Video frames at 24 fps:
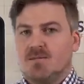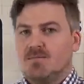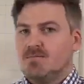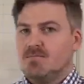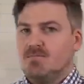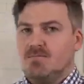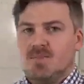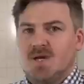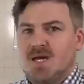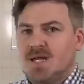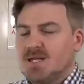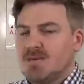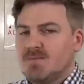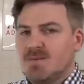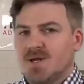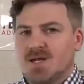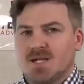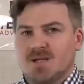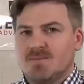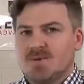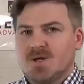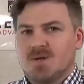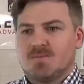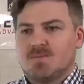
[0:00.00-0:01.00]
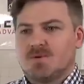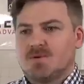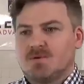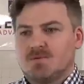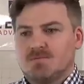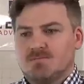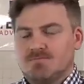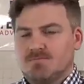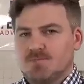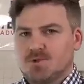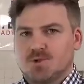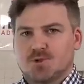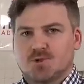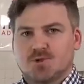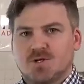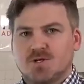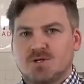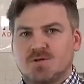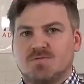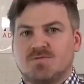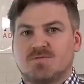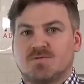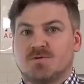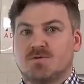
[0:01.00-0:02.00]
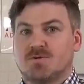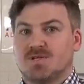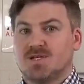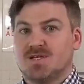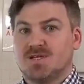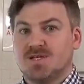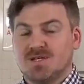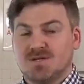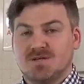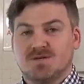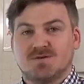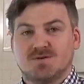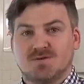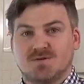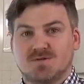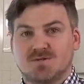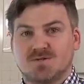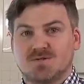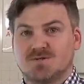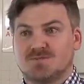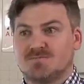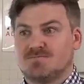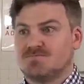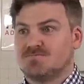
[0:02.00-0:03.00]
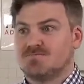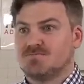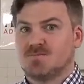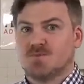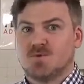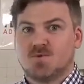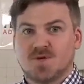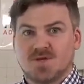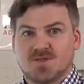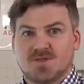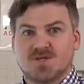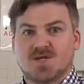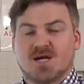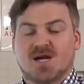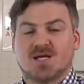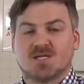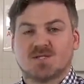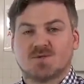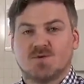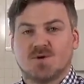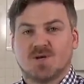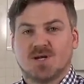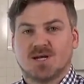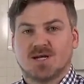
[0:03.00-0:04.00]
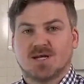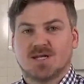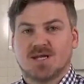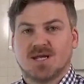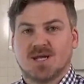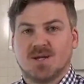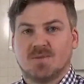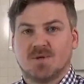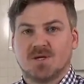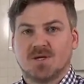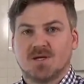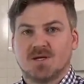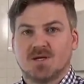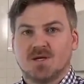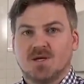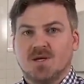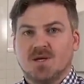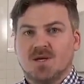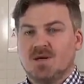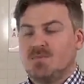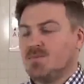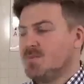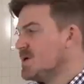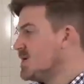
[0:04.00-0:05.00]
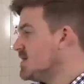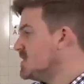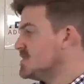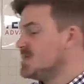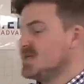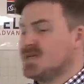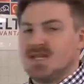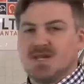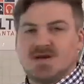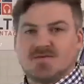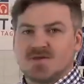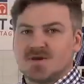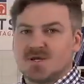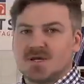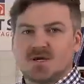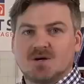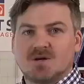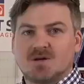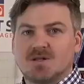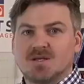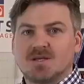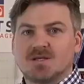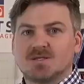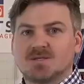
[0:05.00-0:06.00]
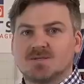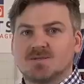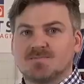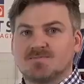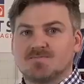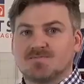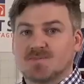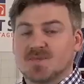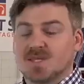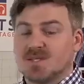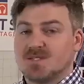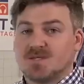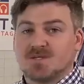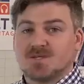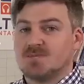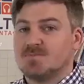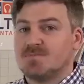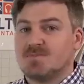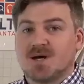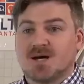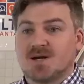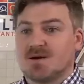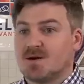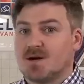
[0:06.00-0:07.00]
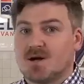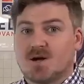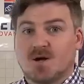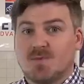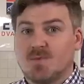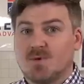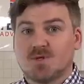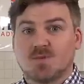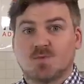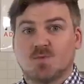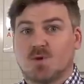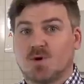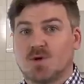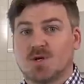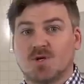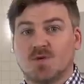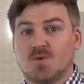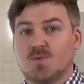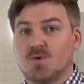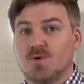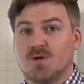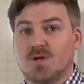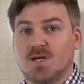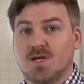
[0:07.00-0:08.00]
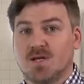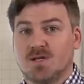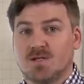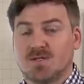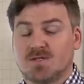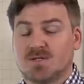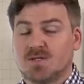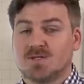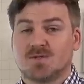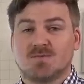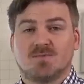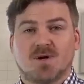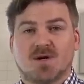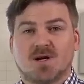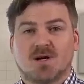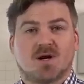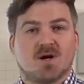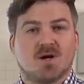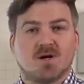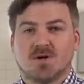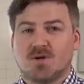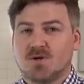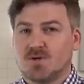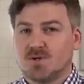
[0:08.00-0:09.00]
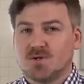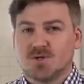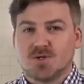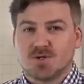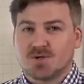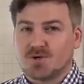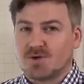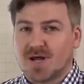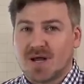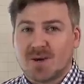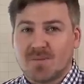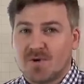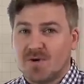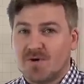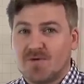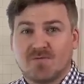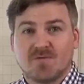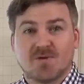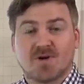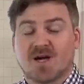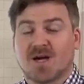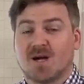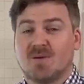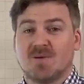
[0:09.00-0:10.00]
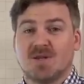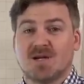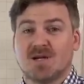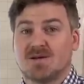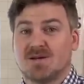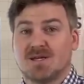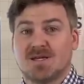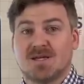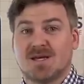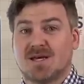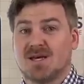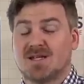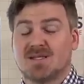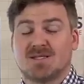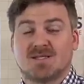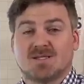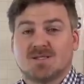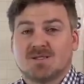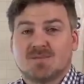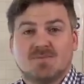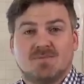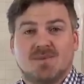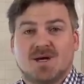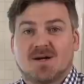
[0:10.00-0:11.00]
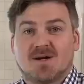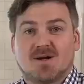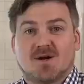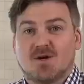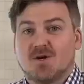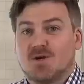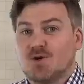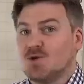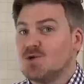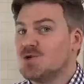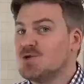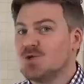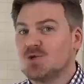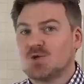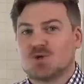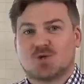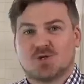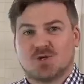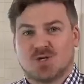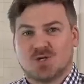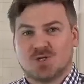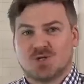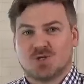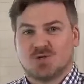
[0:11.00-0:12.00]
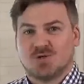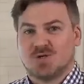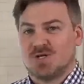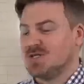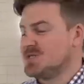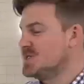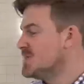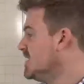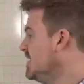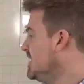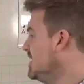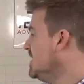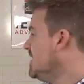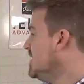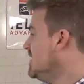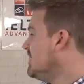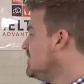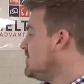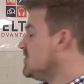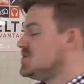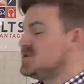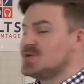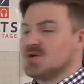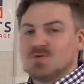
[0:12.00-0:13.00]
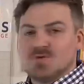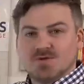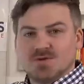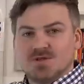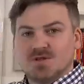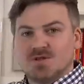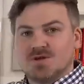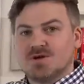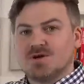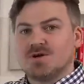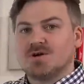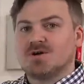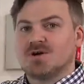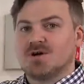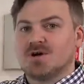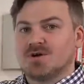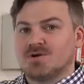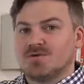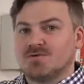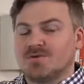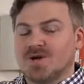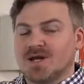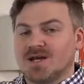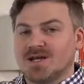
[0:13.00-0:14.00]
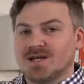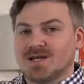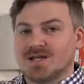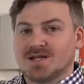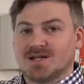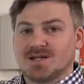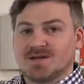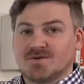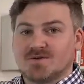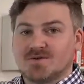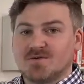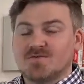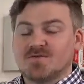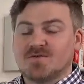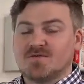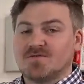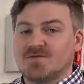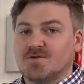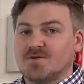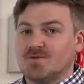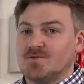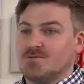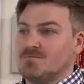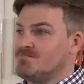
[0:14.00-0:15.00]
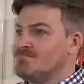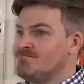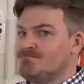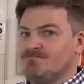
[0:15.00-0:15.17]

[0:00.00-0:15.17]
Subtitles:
Many people struggle for years with Task 1 Academic because they never learn this. It doesn't matter how much work you put in, it doesn't matter how good your grammar and vocabulary get, it doesn't matter how good your structure is. If you don't learn how to write a clear overview,